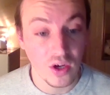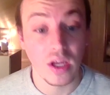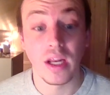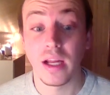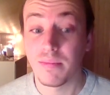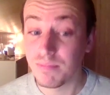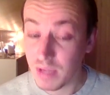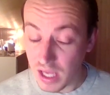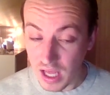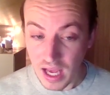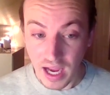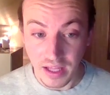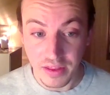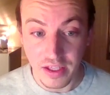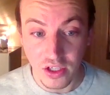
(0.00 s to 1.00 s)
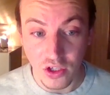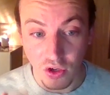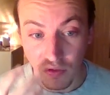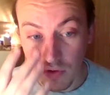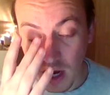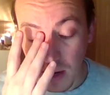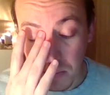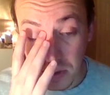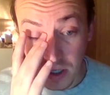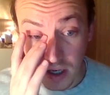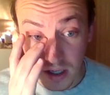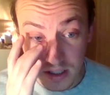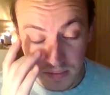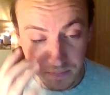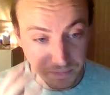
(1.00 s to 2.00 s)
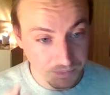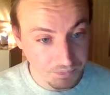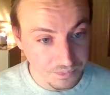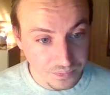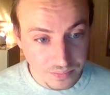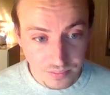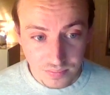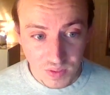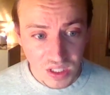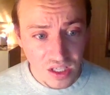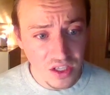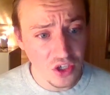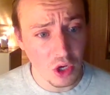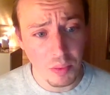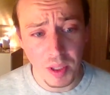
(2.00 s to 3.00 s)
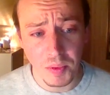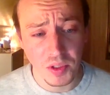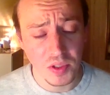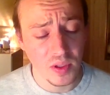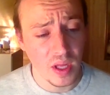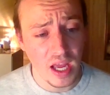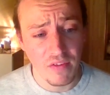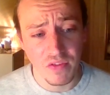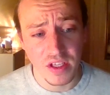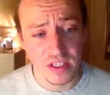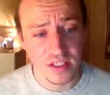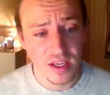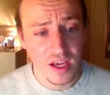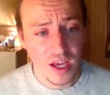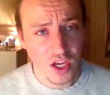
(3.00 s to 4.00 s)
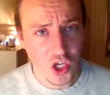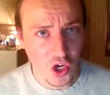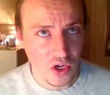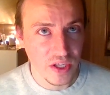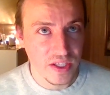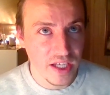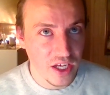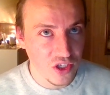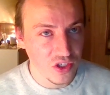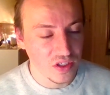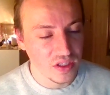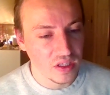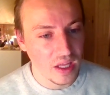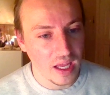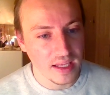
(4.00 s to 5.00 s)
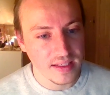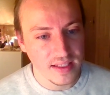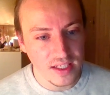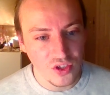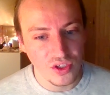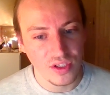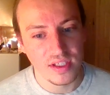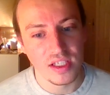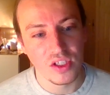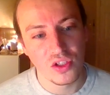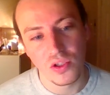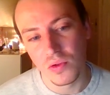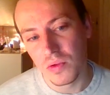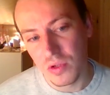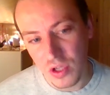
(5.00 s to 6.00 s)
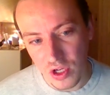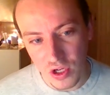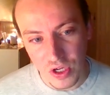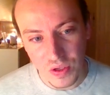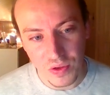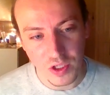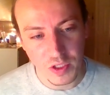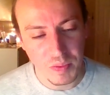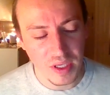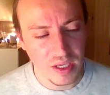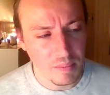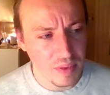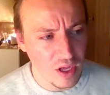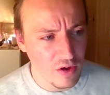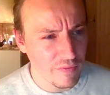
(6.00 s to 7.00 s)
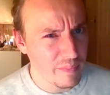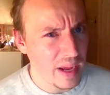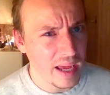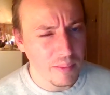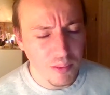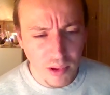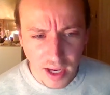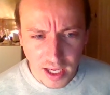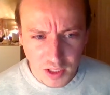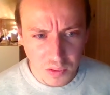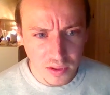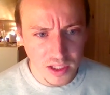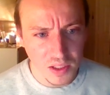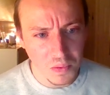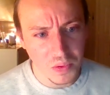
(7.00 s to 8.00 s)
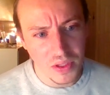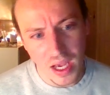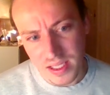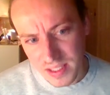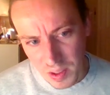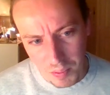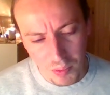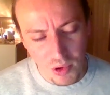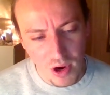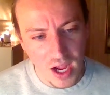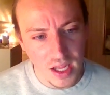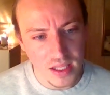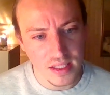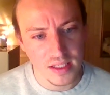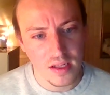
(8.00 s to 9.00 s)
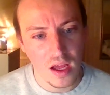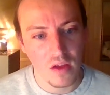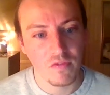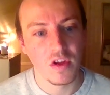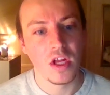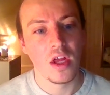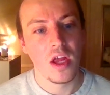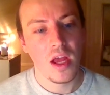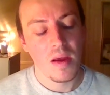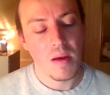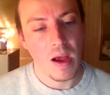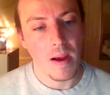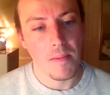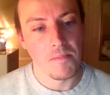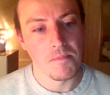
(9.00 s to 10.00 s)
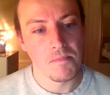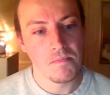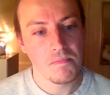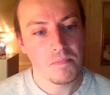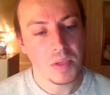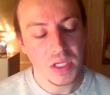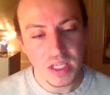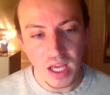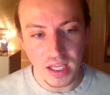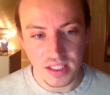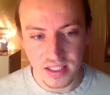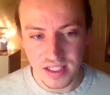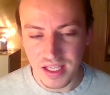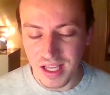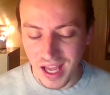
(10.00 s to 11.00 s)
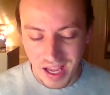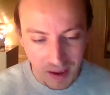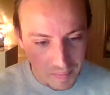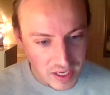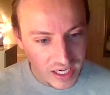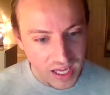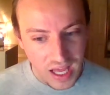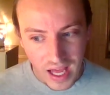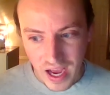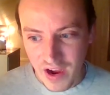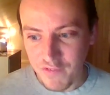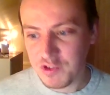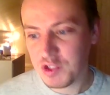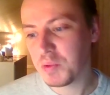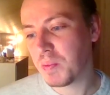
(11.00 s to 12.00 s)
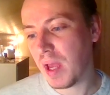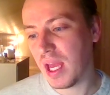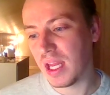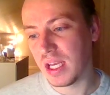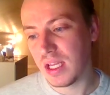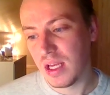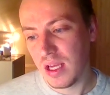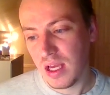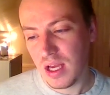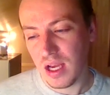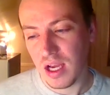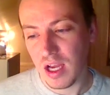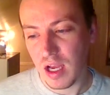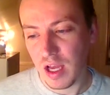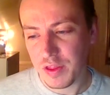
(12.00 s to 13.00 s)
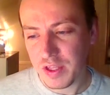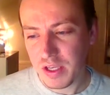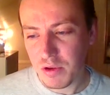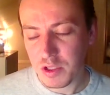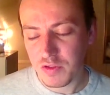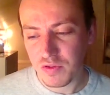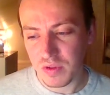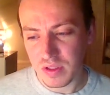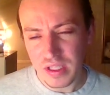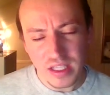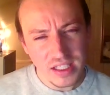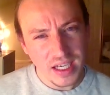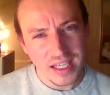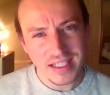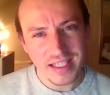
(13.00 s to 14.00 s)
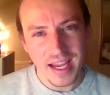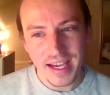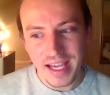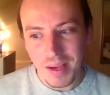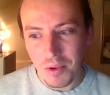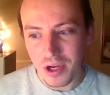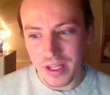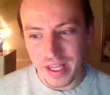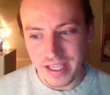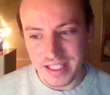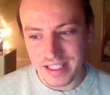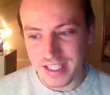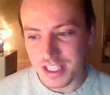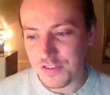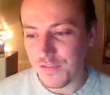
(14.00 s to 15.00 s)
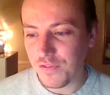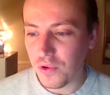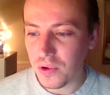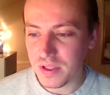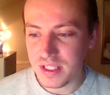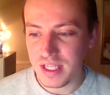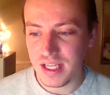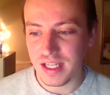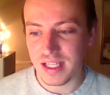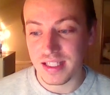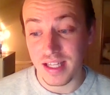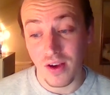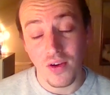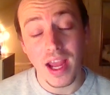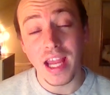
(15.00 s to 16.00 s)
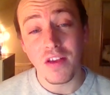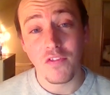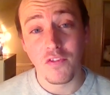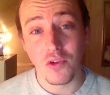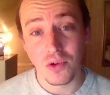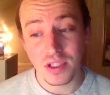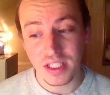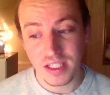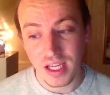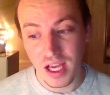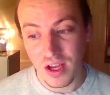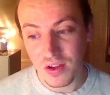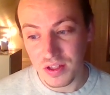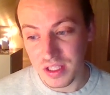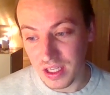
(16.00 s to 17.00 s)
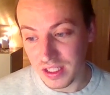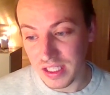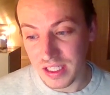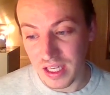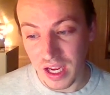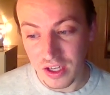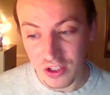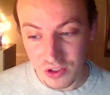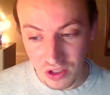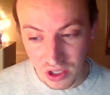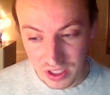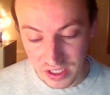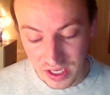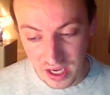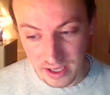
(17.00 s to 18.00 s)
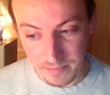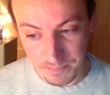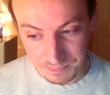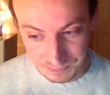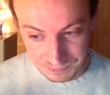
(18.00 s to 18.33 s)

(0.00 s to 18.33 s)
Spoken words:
And I think you're right, because you know, people still have this connotation that CGC is too new. There's been a bit of bad press with them, with SM Pratt and stuff. But yeah, see, I mean, I've spent, I think it was, did I say I came on at like 6:40 and it's now 8:40 now, nearly 9 o'clock at night.